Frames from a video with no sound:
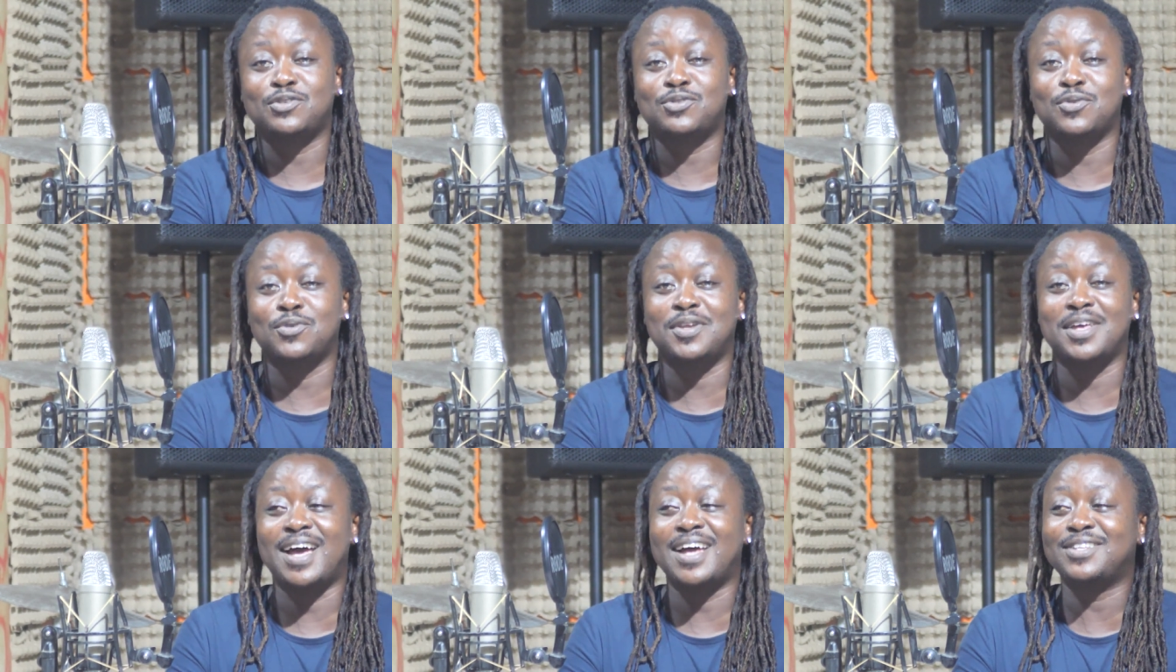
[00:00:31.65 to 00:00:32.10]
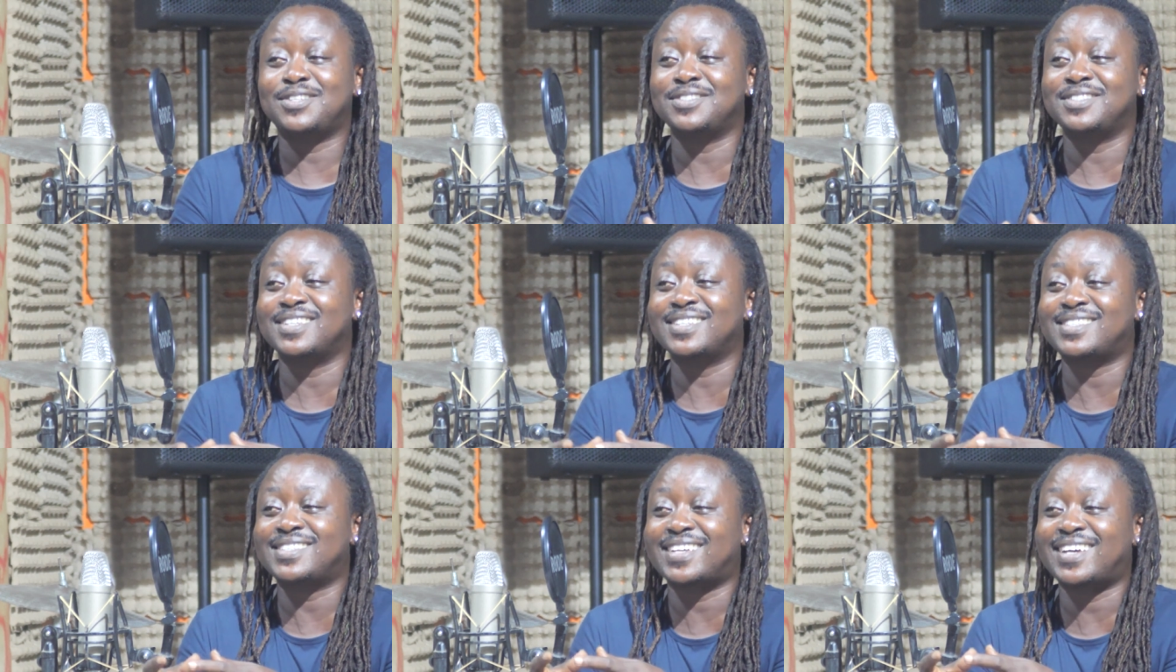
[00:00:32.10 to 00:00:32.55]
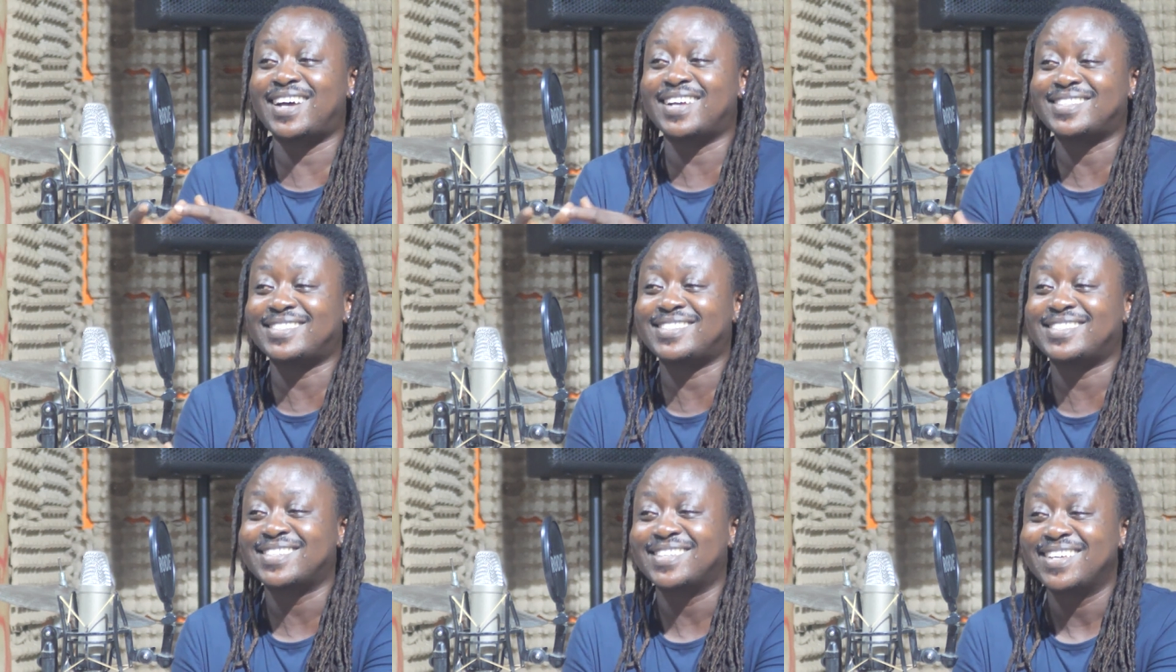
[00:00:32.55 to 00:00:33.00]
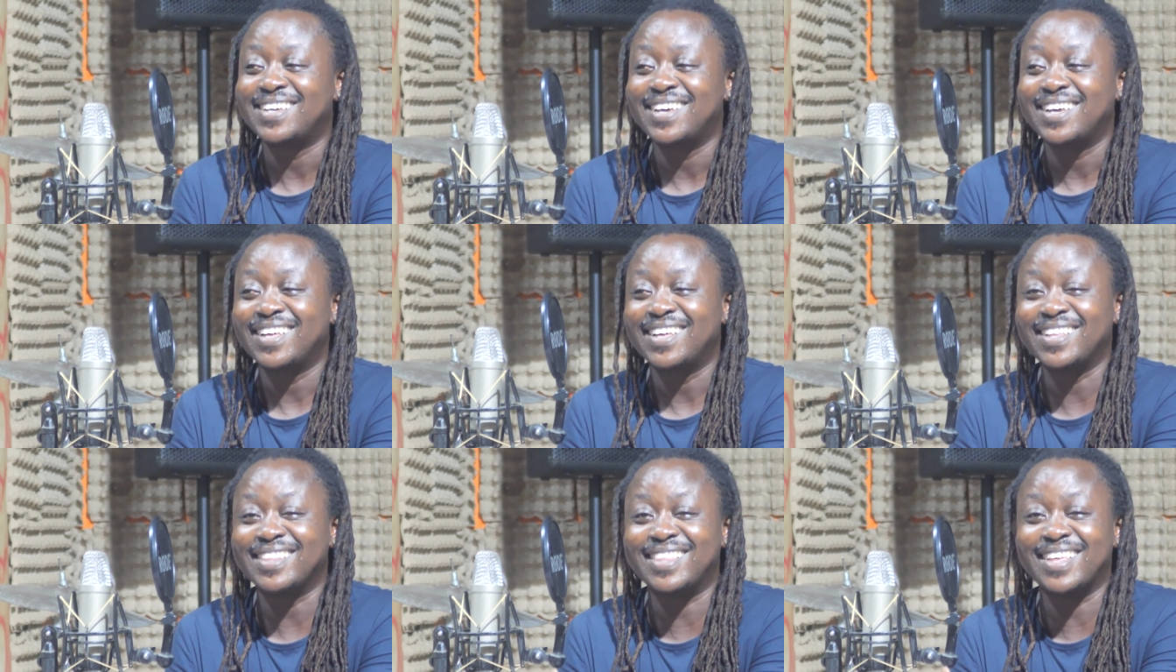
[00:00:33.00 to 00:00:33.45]
so they had to just cut
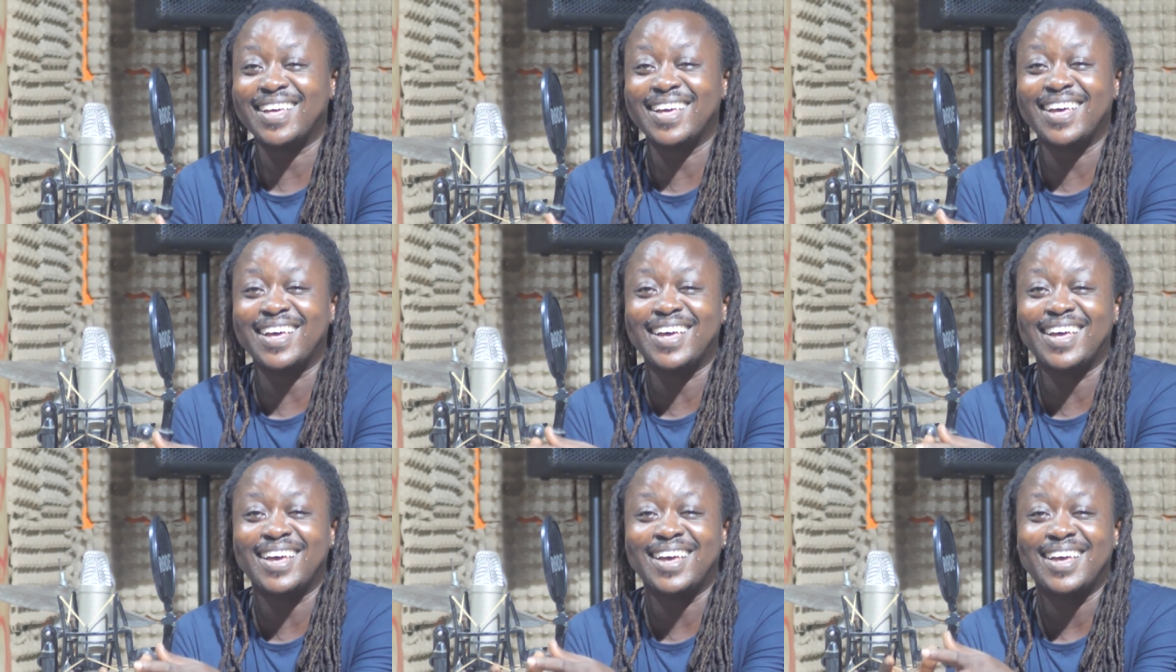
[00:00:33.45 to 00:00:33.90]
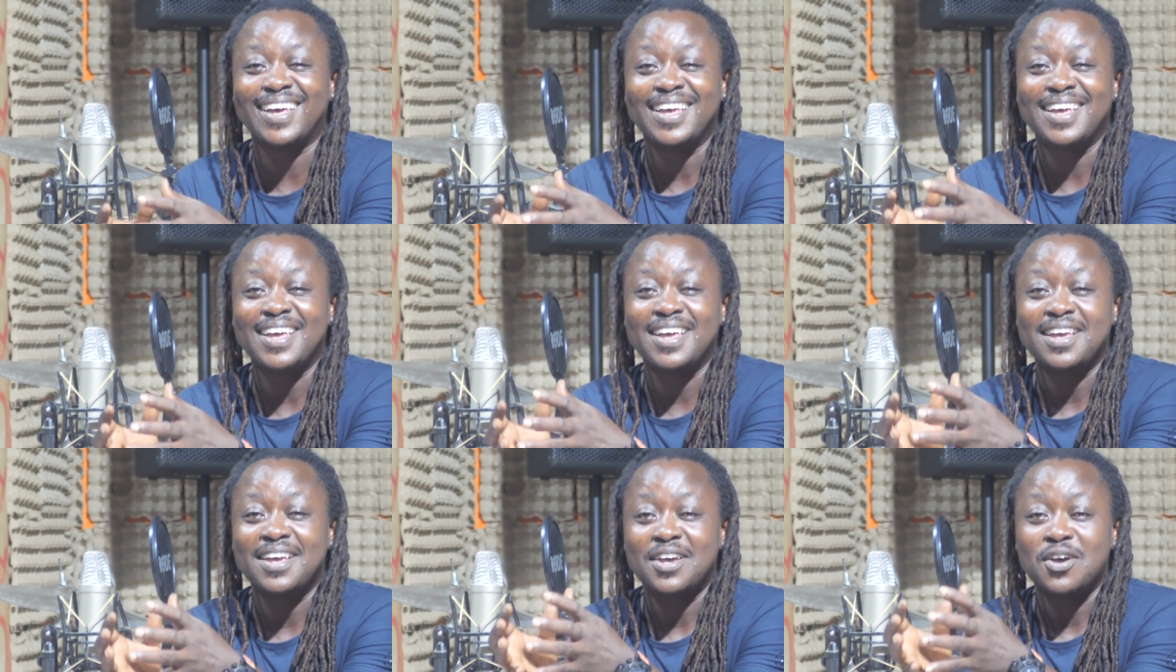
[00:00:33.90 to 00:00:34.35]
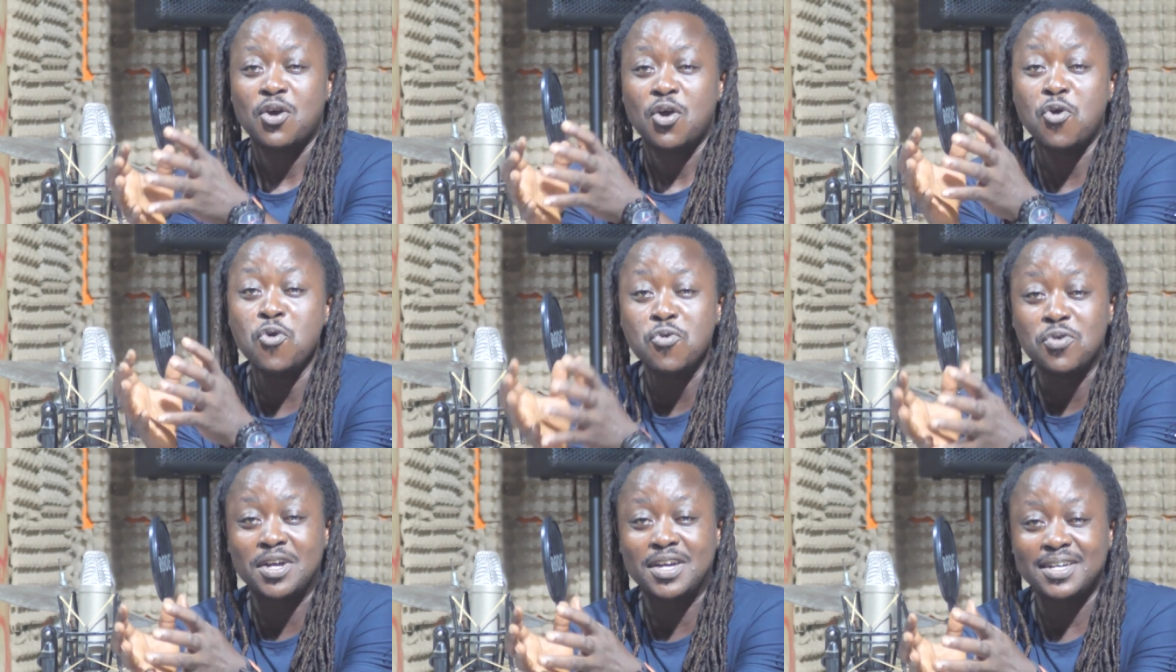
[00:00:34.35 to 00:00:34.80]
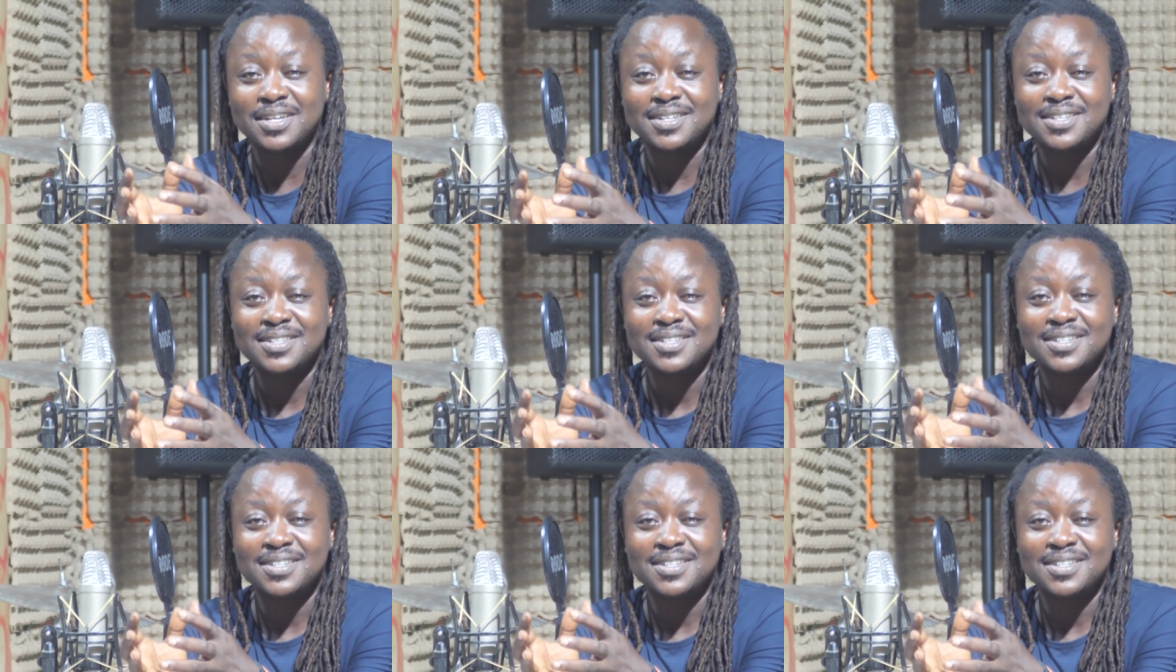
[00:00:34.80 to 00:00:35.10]
the hook